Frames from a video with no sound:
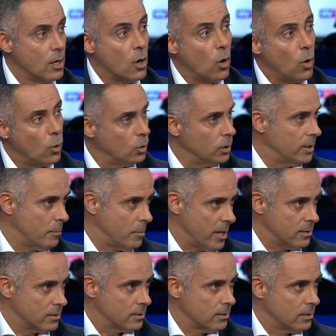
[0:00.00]
all the
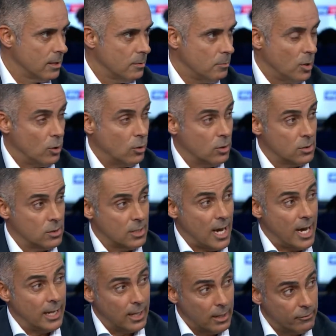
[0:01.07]
best, because
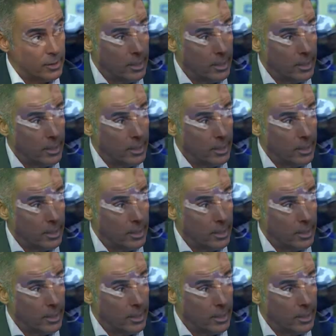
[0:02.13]
I love the